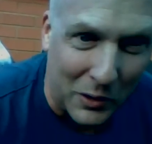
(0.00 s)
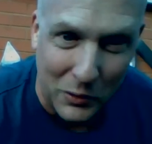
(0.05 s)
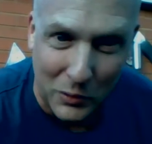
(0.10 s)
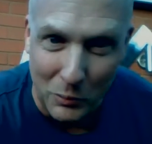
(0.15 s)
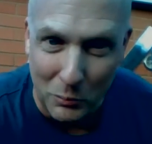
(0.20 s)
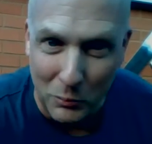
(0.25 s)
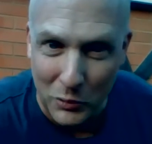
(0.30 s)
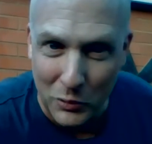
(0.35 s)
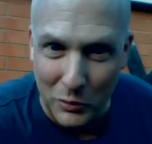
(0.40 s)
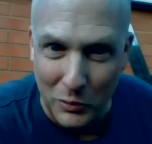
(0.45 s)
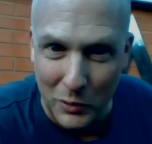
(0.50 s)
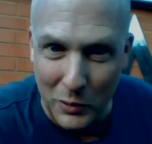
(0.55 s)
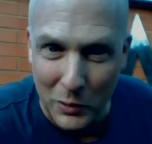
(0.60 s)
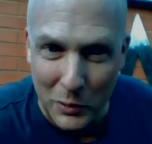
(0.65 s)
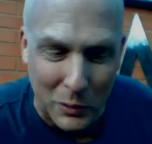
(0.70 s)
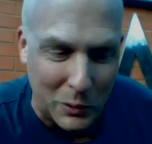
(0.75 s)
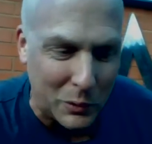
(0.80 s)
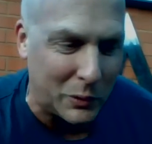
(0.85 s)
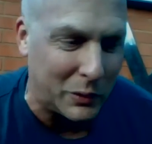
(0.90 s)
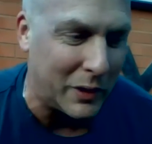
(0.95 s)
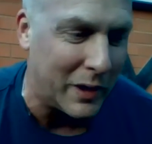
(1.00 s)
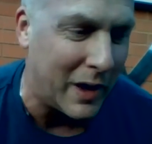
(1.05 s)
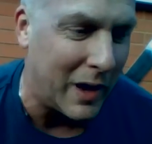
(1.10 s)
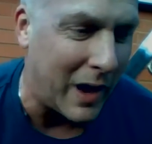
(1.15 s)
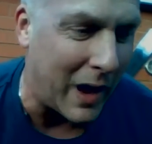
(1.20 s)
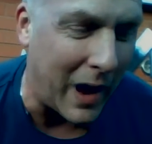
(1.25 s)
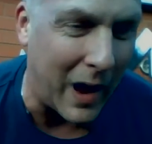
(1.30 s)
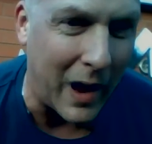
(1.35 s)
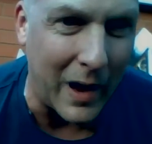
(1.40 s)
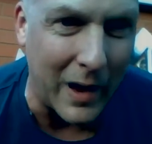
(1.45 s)
some screws
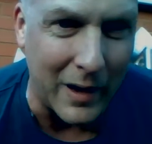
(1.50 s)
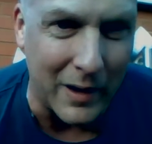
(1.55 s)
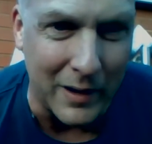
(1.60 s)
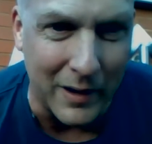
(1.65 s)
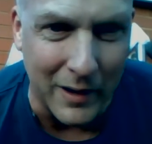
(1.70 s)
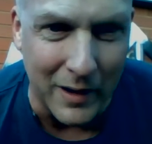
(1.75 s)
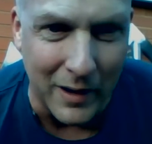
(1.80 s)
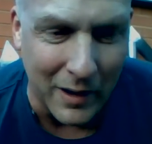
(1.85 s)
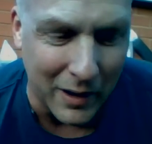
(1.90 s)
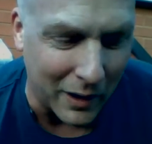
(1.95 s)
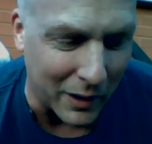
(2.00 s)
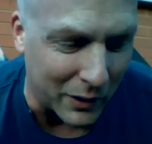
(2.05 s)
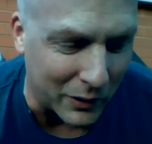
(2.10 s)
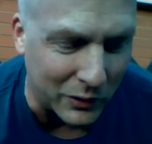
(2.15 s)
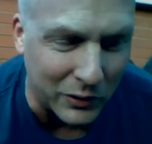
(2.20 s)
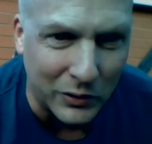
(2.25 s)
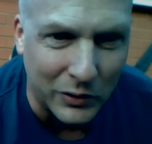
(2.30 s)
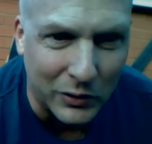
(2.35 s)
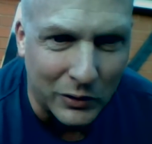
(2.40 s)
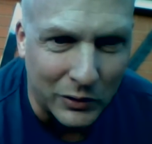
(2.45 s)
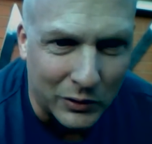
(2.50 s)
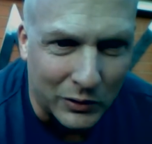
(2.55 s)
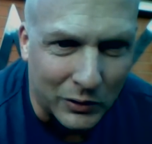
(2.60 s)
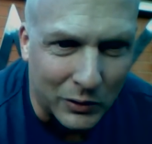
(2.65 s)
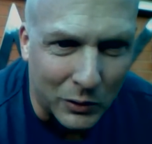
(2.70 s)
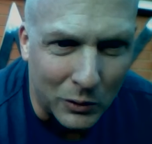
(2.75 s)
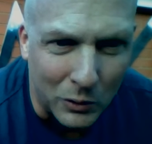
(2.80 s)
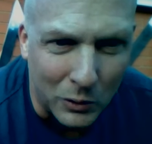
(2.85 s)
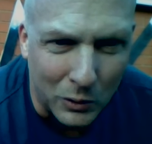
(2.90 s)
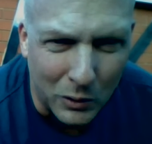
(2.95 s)
and a
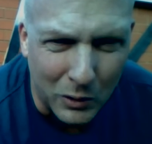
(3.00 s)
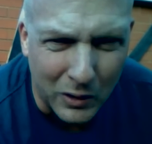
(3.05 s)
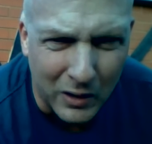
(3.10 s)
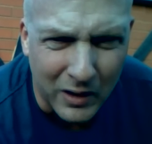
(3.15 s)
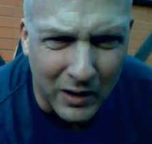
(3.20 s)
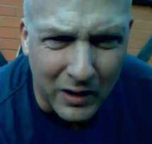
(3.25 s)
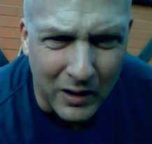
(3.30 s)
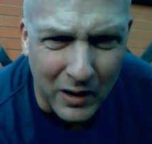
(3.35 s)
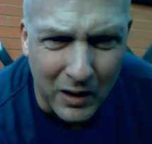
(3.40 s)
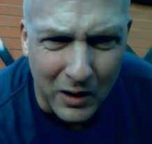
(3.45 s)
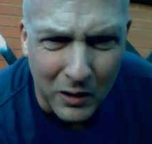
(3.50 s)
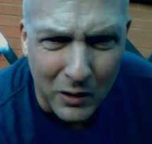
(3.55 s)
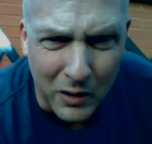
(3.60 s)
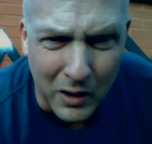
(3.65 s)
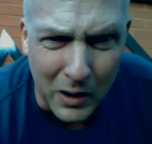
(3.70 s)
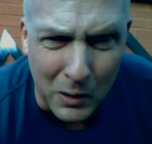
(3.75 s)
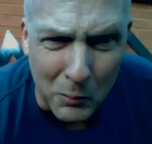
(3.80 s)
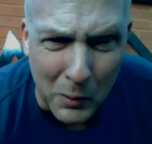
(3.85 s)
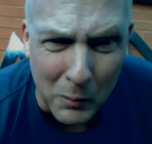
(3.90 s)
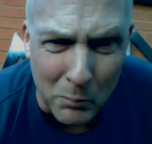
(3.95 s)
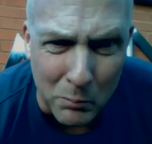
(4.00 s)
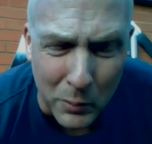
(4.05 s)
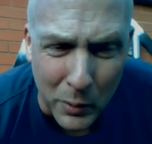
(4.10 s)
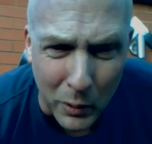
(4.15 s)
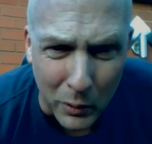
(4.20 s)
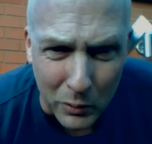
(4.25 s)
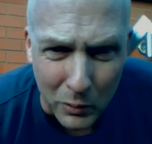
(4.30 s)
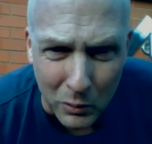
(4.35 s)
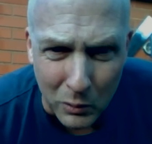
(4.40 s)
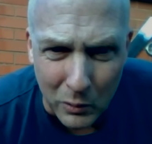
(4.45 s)
saw. And you're looking a bit
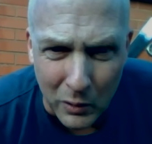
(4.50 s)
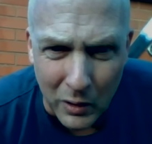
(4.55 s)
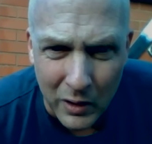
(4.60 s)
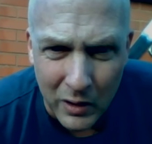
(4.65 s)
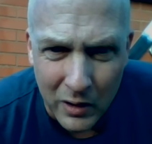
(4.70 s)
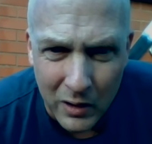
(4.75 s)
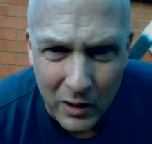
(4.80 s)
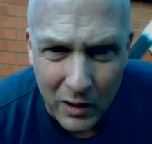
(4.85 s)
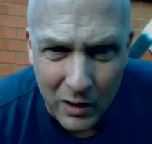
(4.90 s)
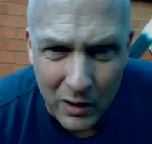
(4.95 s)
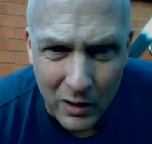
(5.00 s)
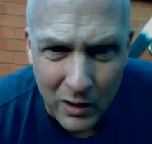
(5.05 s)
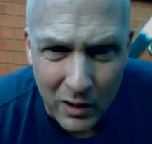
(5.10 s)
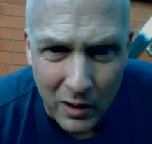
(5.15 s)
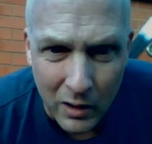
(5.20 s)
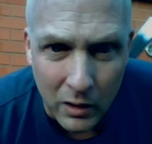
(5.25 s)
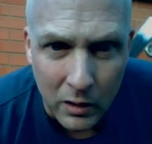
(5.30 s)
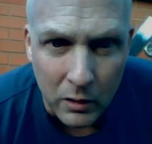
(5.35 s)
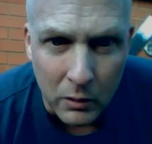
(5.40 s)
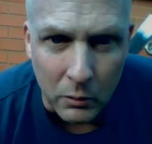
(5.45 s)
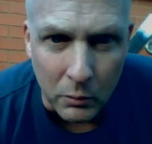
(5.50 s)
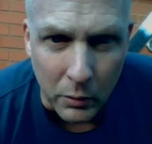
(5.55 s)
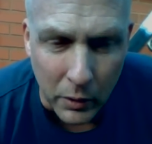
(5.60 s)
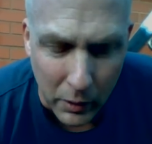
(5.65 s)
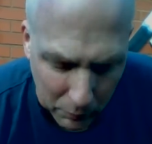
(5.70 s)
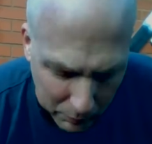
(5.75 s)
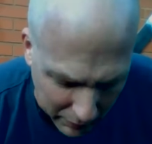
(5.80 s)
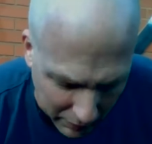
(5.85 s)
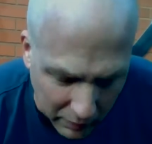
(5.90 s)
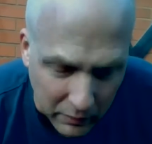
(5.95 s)
puzzled. Wait a
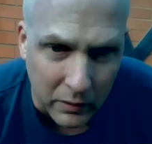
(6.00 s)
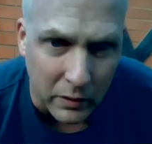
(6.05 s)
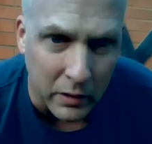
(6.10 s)
minute.